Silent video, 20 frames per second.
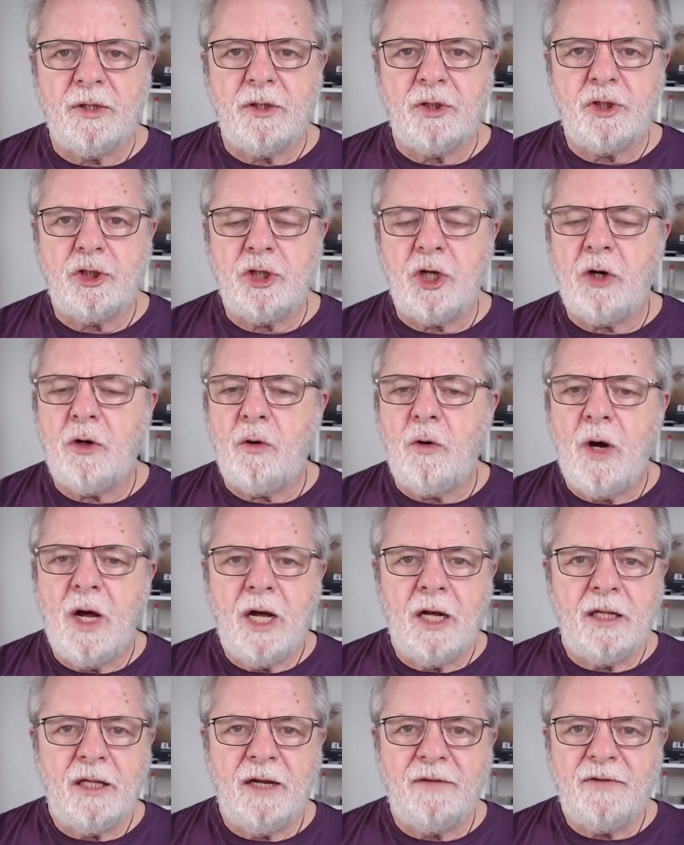the show.
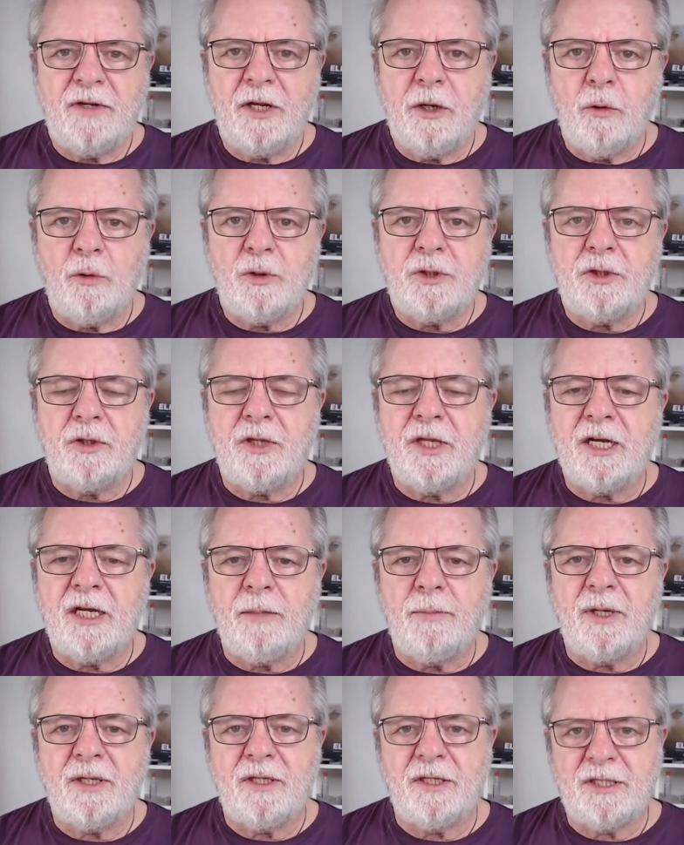Love to hear what you think
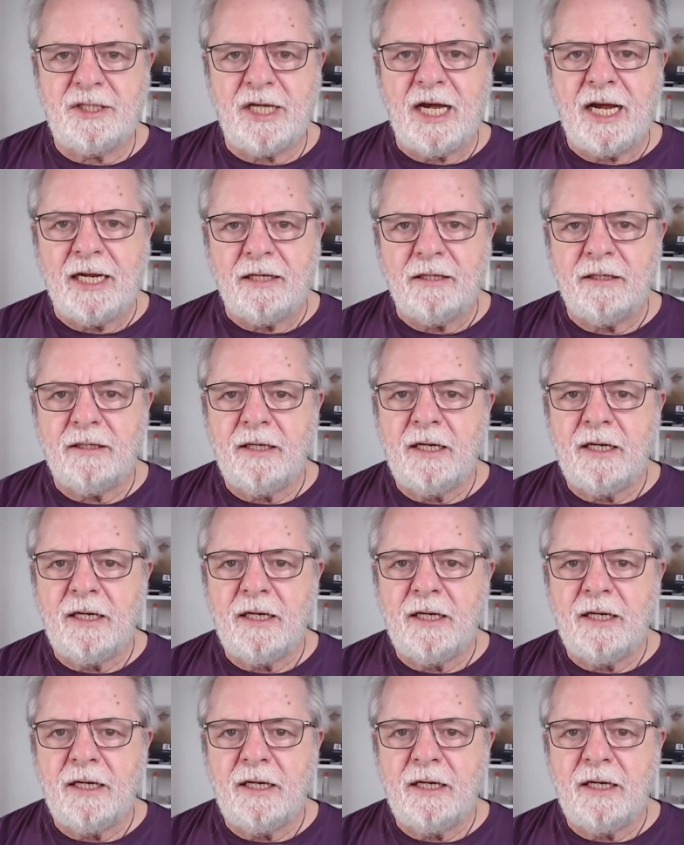about the site.